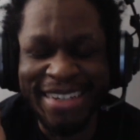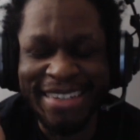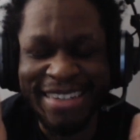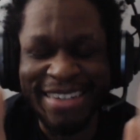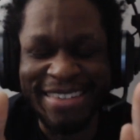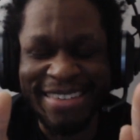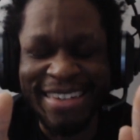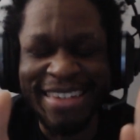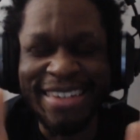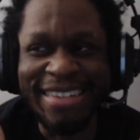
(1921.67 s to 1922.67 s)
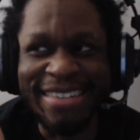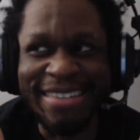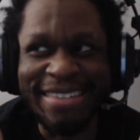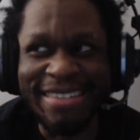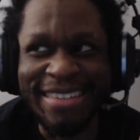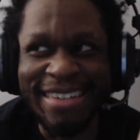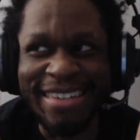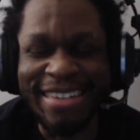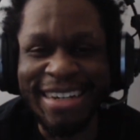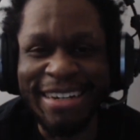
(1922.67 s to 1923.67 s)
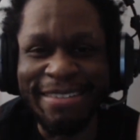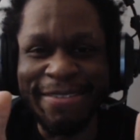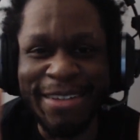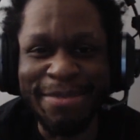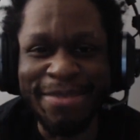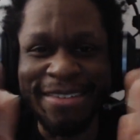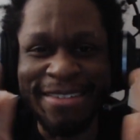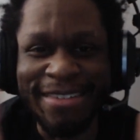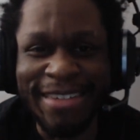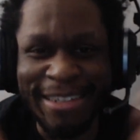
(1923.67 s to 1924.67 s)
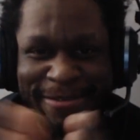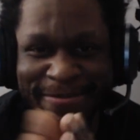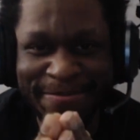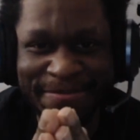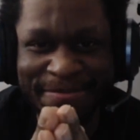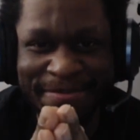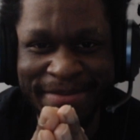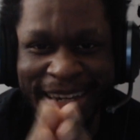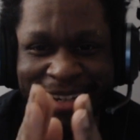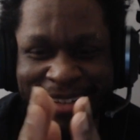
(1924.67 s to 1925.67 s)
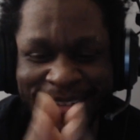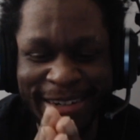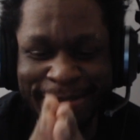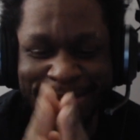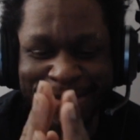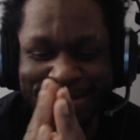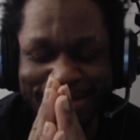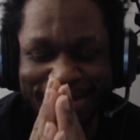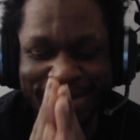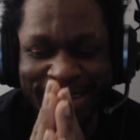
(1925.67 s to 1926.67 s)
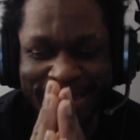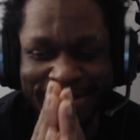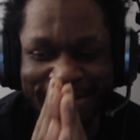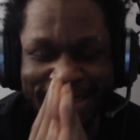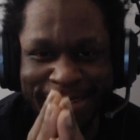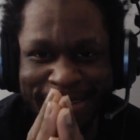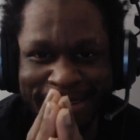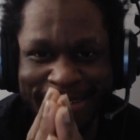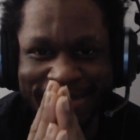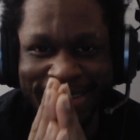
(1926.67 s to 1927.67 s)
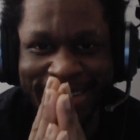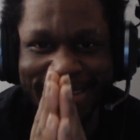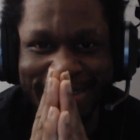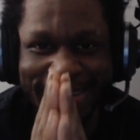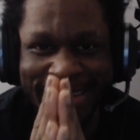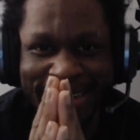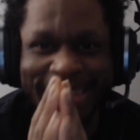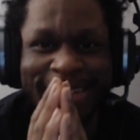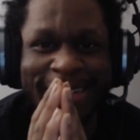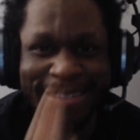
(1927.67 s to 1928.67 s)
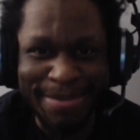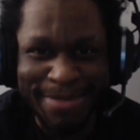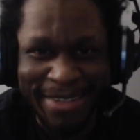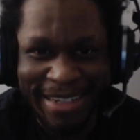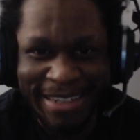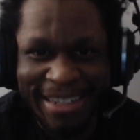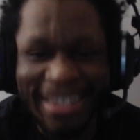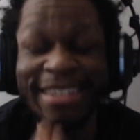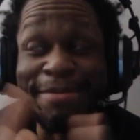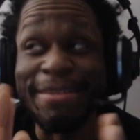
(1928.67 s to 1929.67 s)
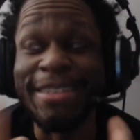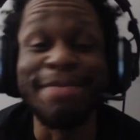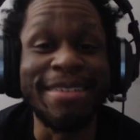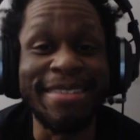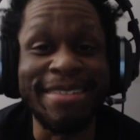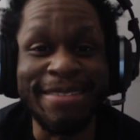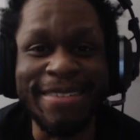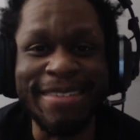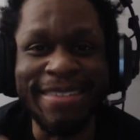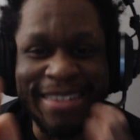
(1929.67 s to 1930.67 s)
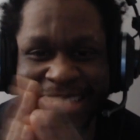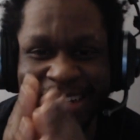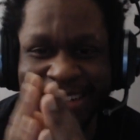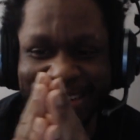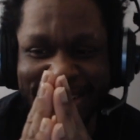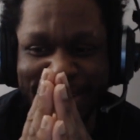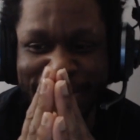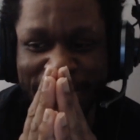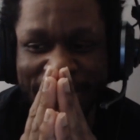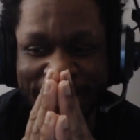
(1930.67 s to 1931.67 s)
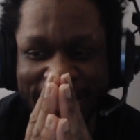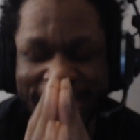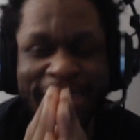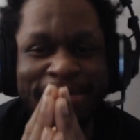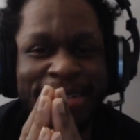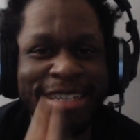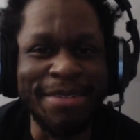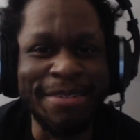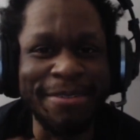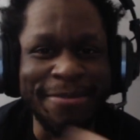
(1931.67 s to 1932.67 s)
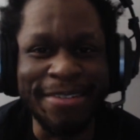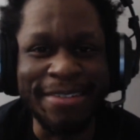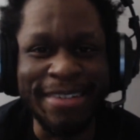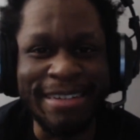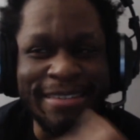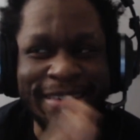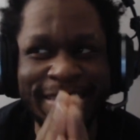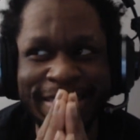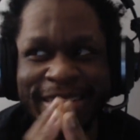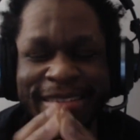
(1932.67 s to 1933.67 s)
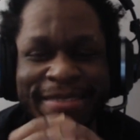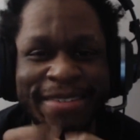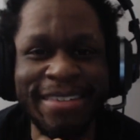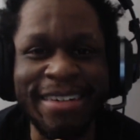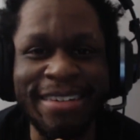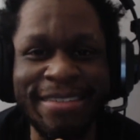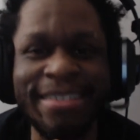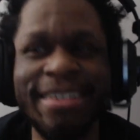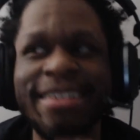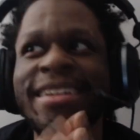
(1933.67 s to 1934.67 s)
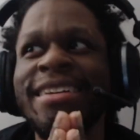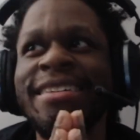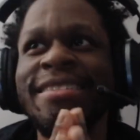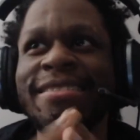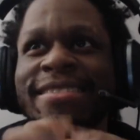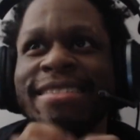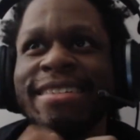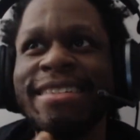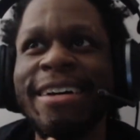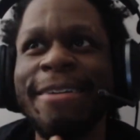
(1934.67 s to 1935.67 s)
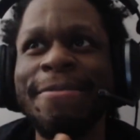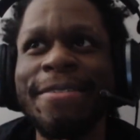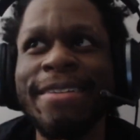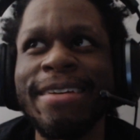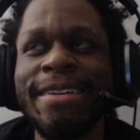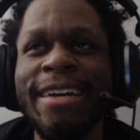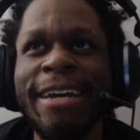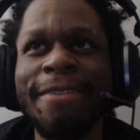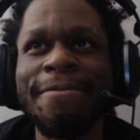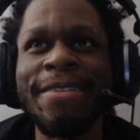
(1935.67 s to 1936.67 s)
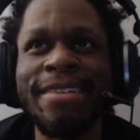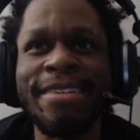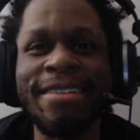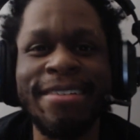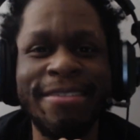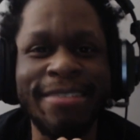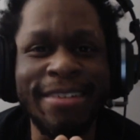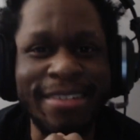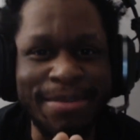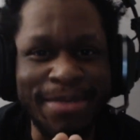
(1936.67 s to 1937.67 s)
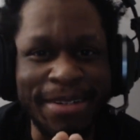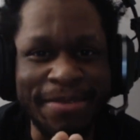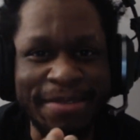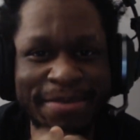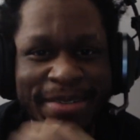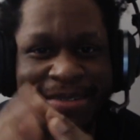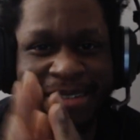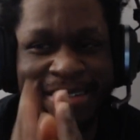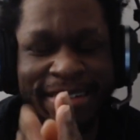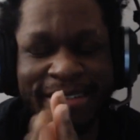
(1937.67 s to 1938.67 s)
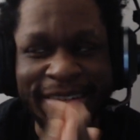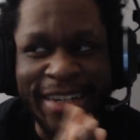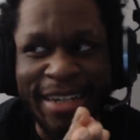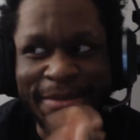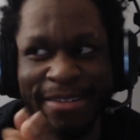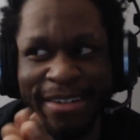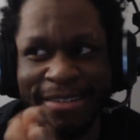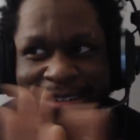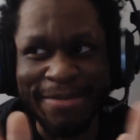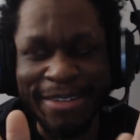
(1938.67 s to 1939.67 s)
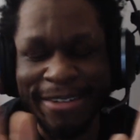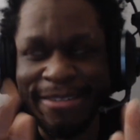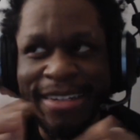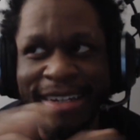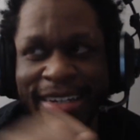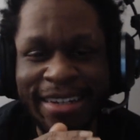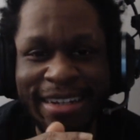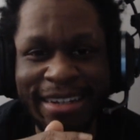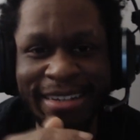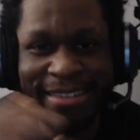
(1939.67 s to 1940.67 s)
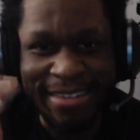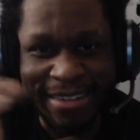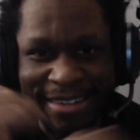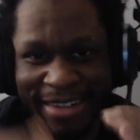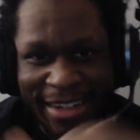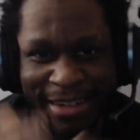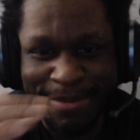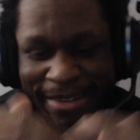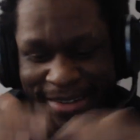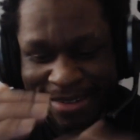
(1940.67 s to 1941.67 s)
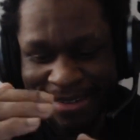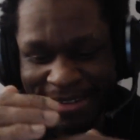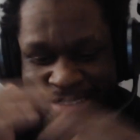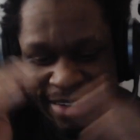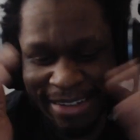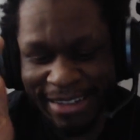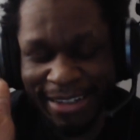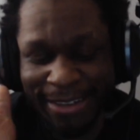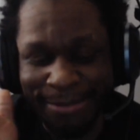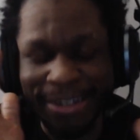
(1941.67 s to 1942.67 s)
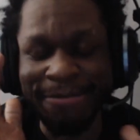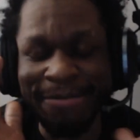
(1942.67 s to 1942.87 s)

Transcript: yes. So it's like, if all the playthroughs are done, I could start from a point of 0 of like, okay, here's the plan. Because I've been thinking about this as well. It's like, because when I did my deep dive of Forza last year, I was like, dude, that was fun. I enjoyed that. So it's like, I feel like every year I should do like a deep dive of specific series or game or genre or something. And it's like, I got to make a list. That's what